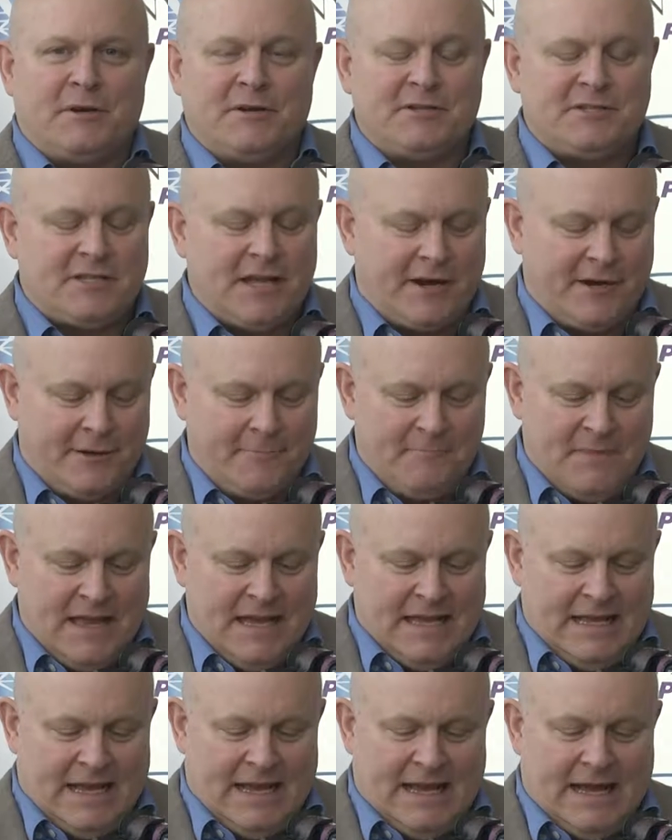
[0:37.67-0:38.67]
Premier Center.
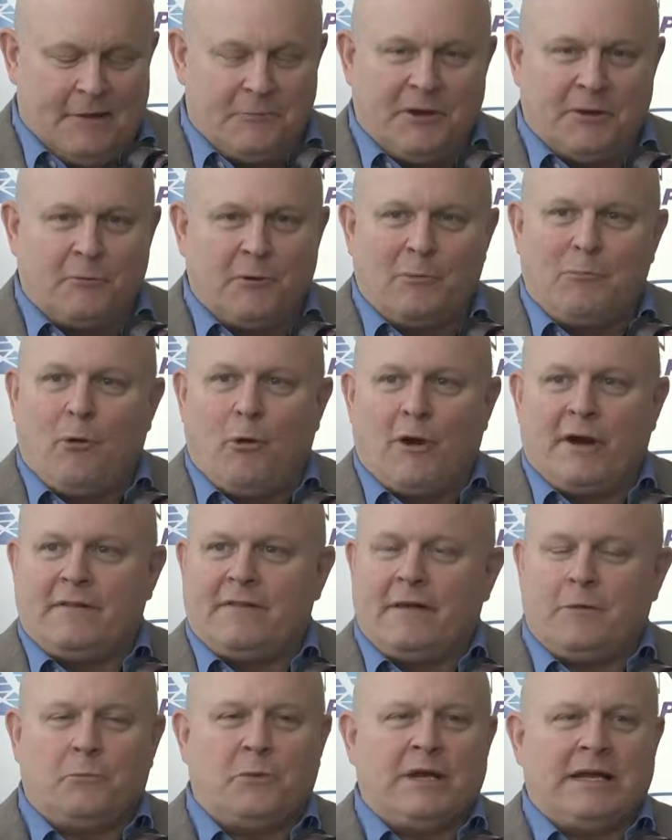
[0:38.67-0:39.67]
We had
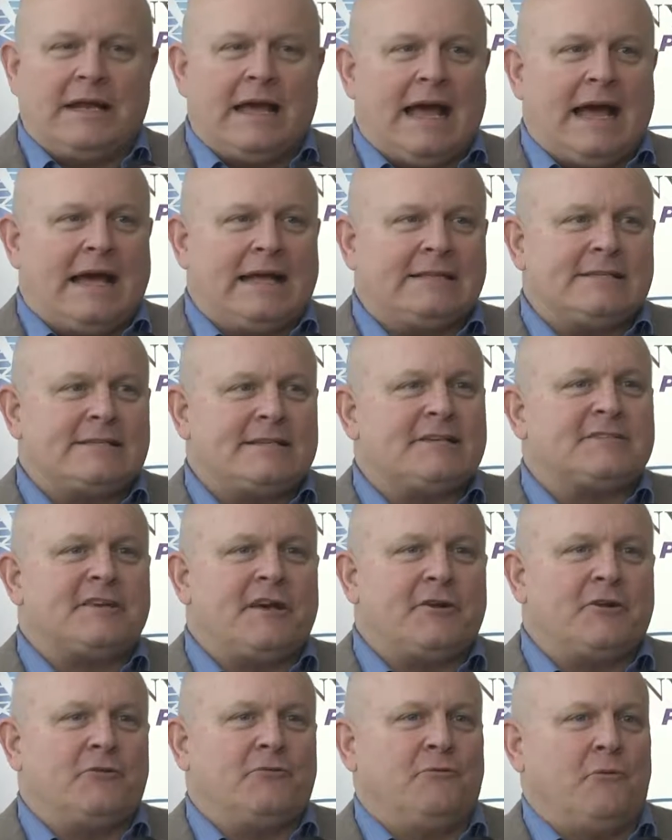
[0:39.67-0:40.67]
reported that we had had
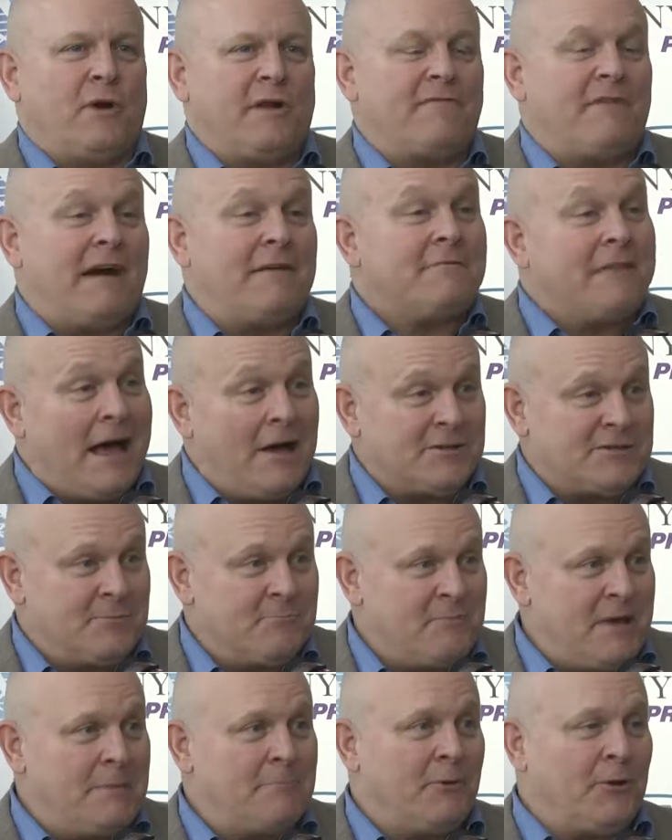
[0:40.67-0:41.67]

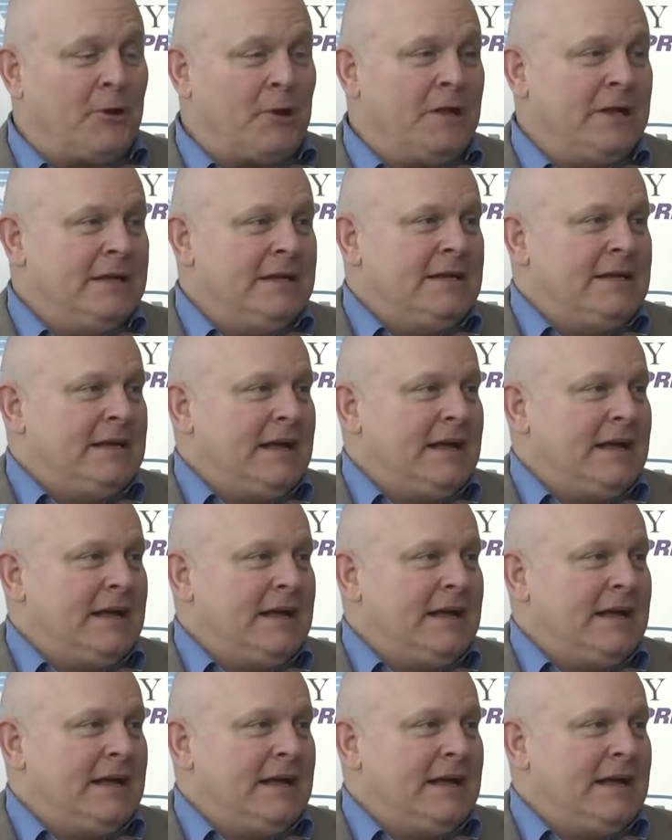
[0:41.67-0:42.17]
645,000 people